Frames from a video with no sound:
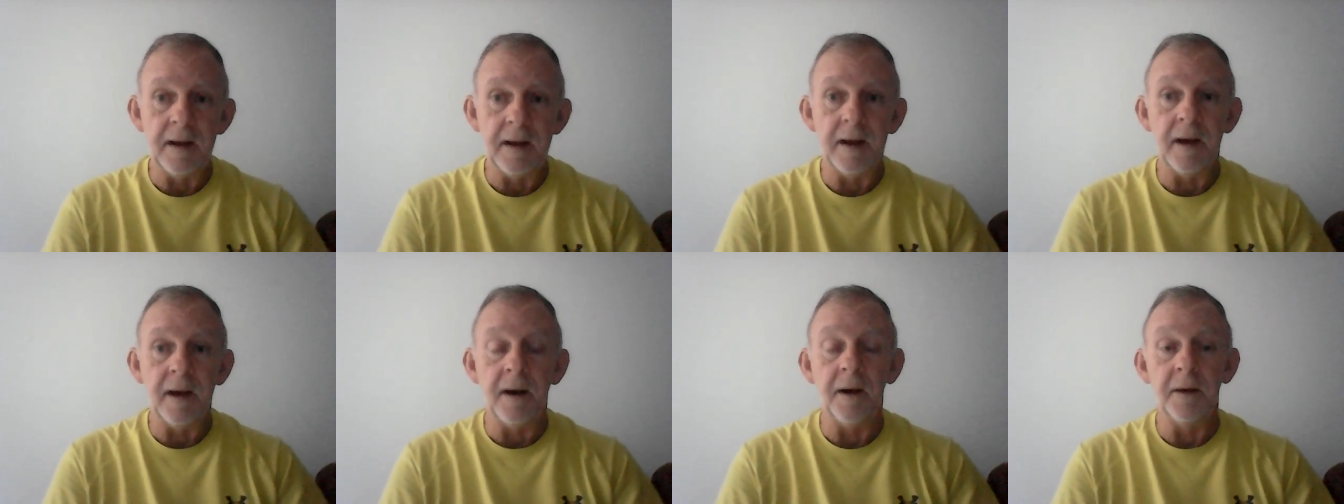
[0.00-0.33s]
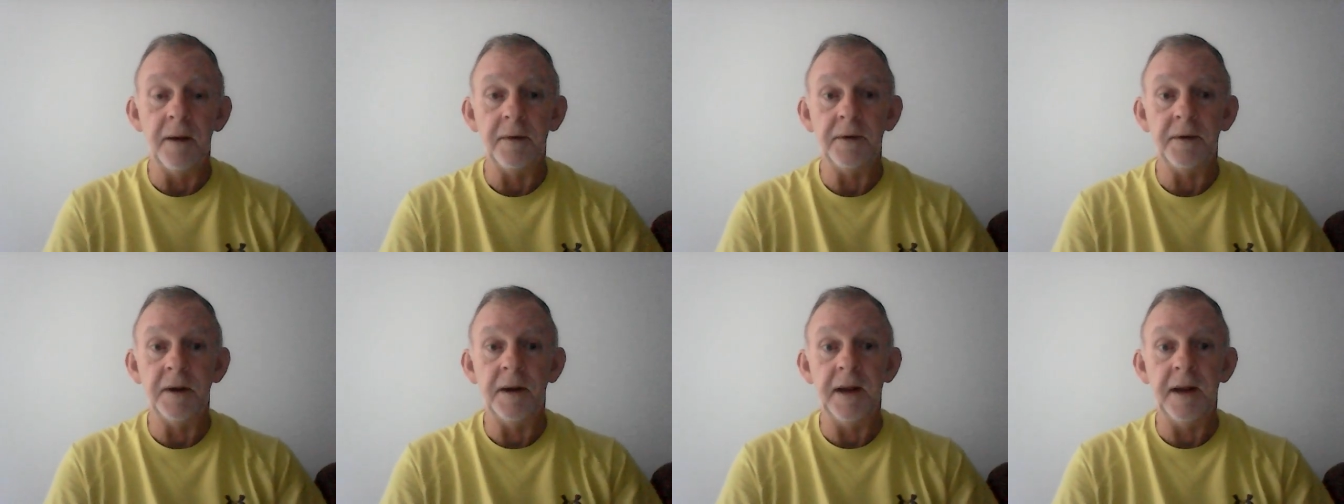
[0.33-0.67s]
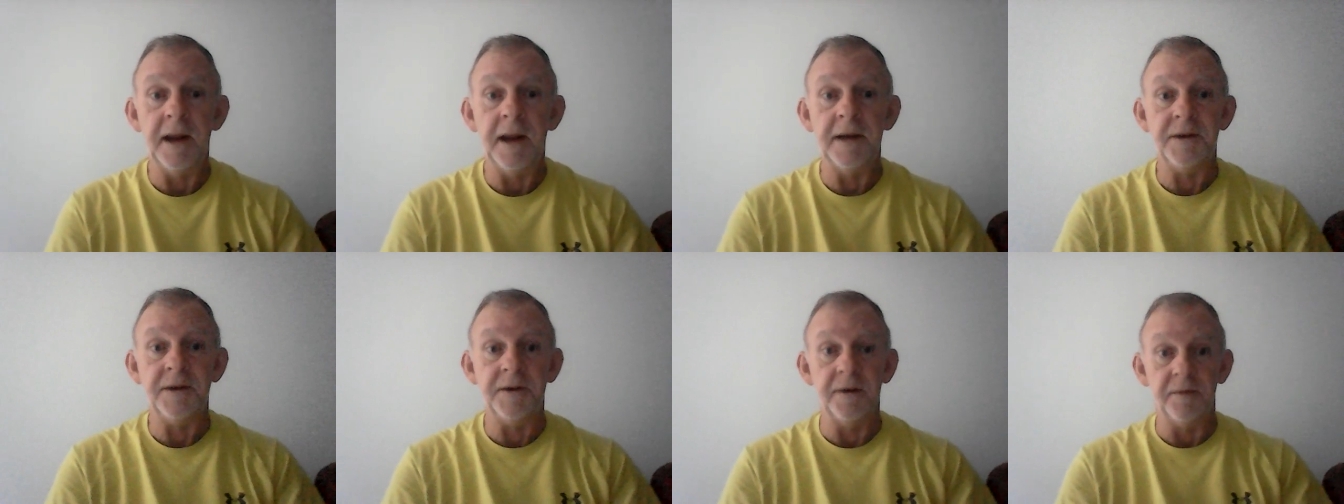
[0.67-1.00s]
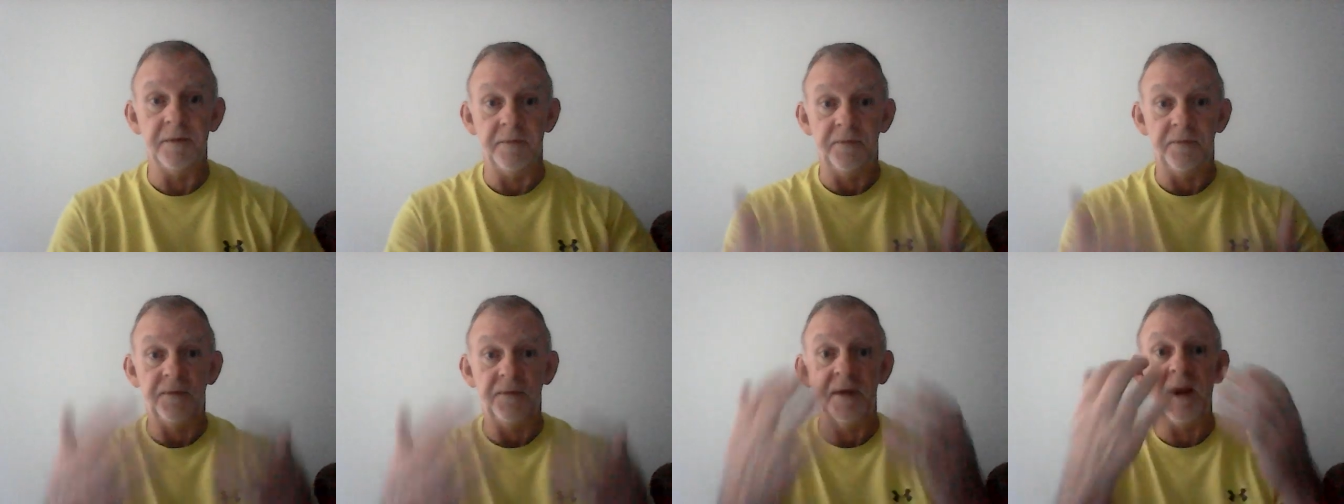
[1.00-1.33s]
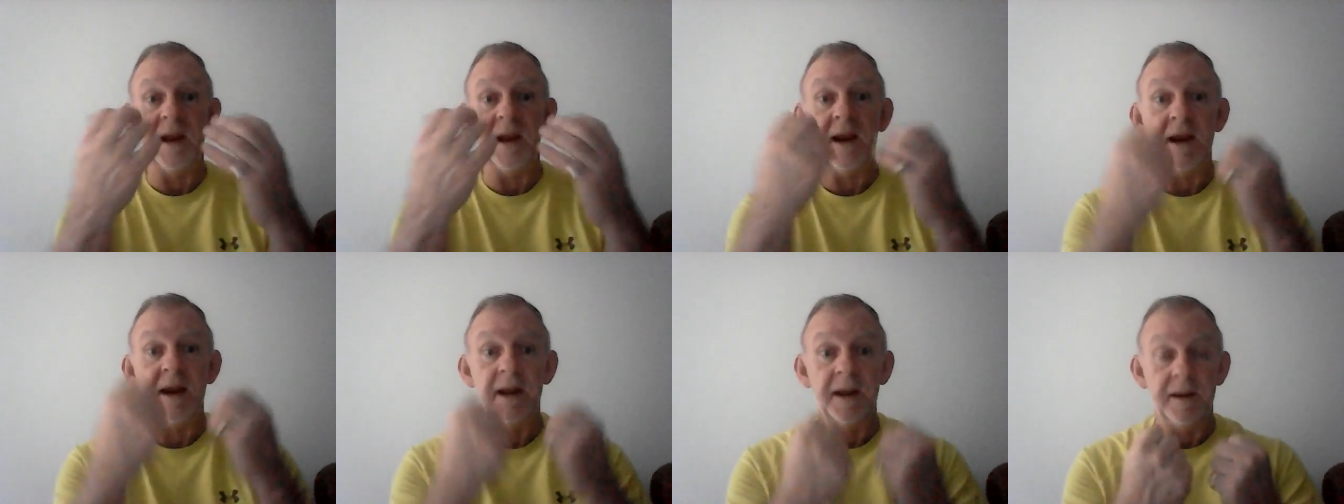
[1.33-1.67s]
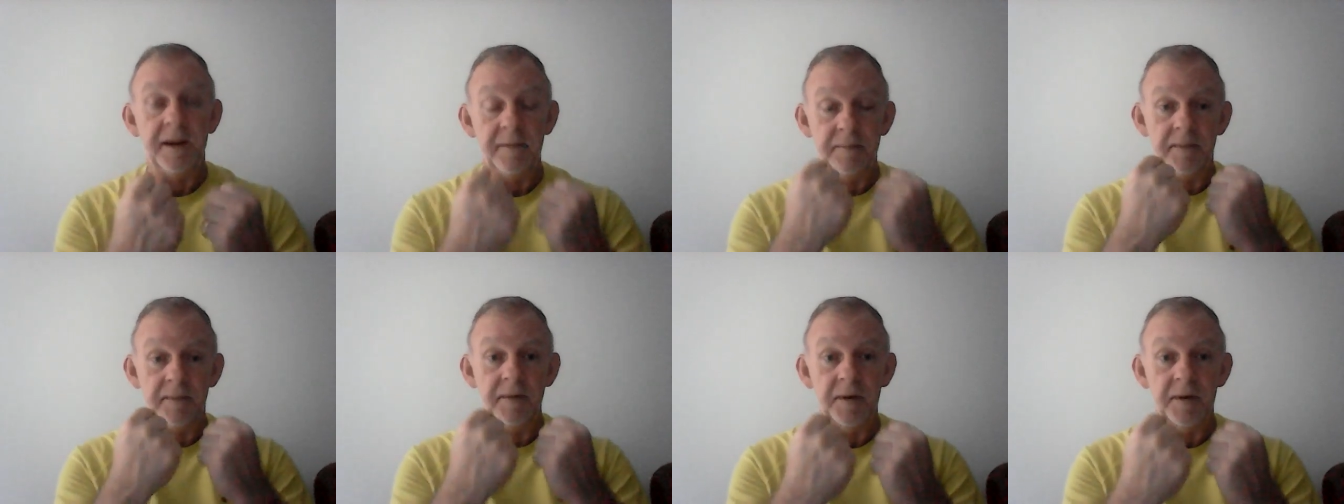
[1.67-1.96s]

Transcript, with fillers: Uh, you need to feed.